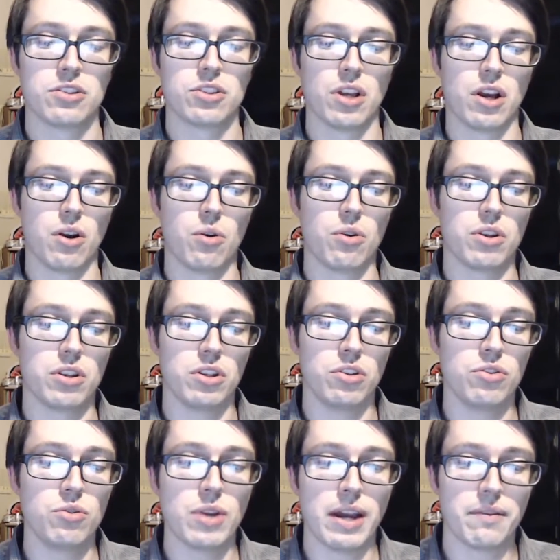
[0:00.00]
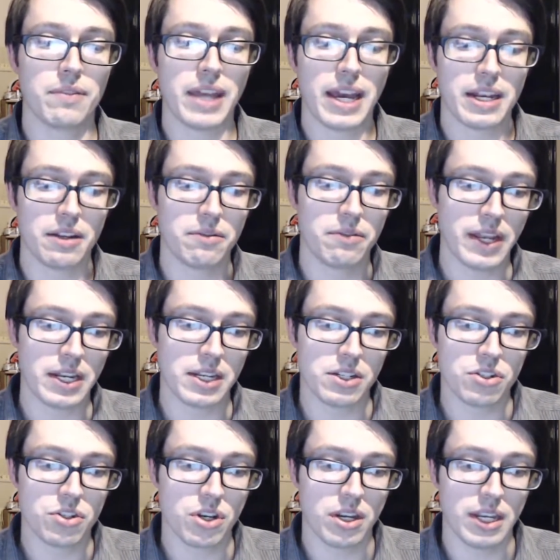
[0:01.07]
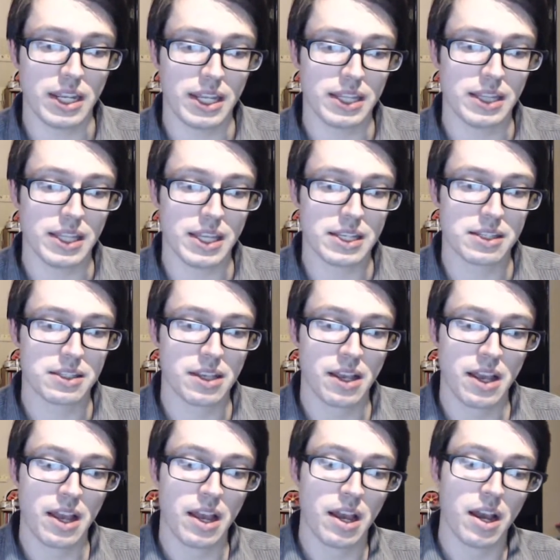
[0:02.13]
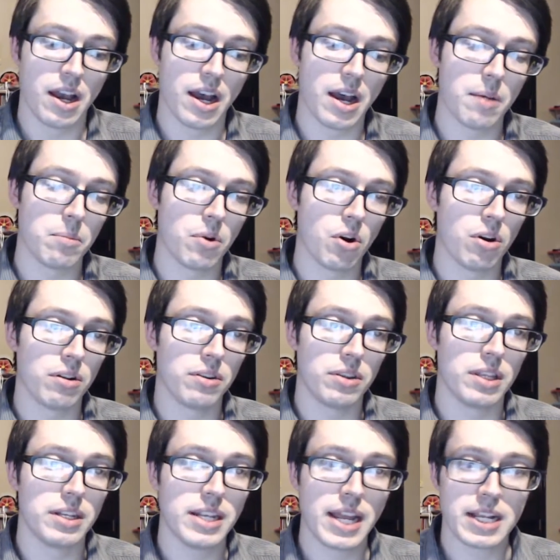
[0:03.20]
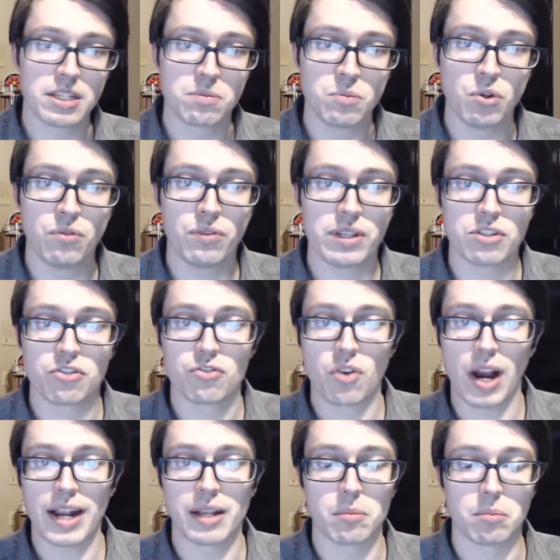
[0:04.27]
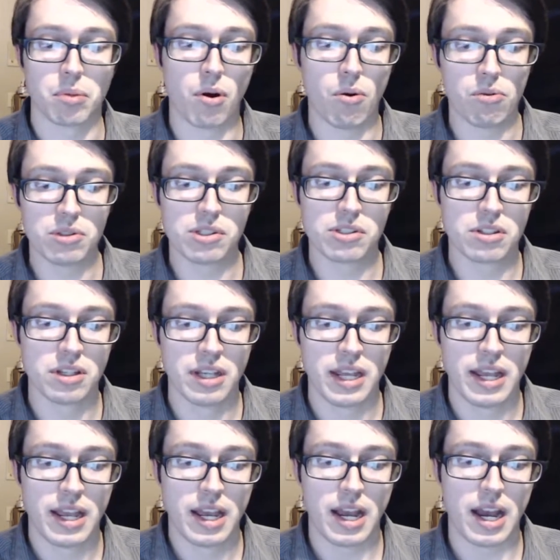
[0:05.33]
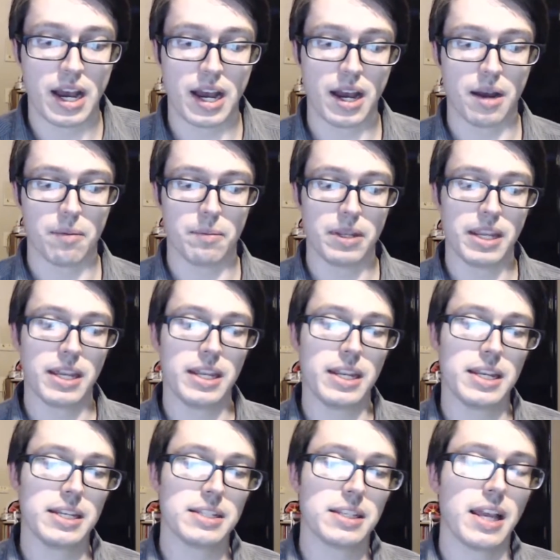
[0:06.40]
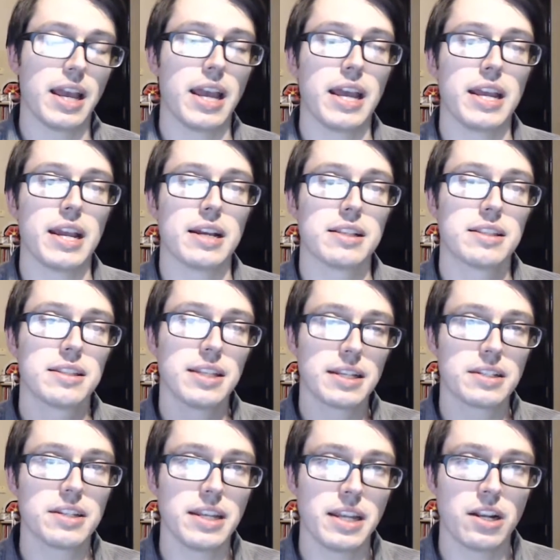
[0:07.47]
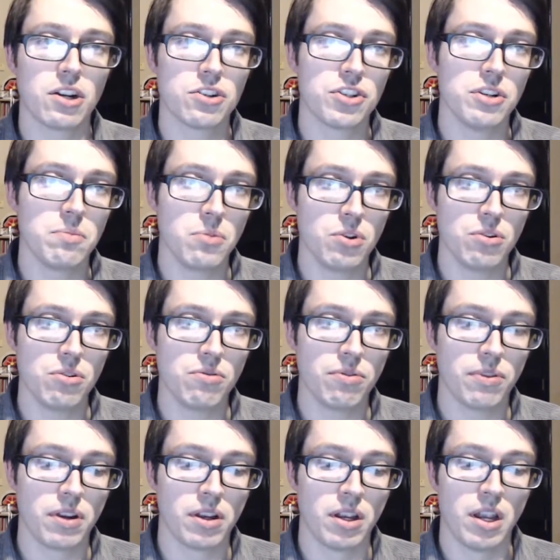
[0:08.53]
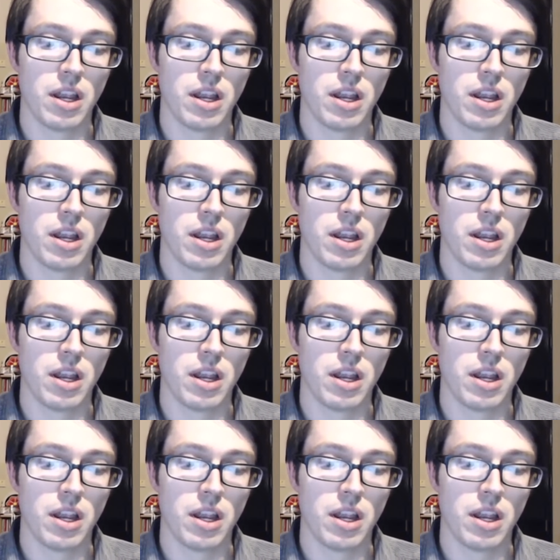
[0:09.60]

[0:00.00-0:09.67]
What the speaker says: So you do have that advantage in this. The next move is Dragon Pulse. It is a 60 energy move,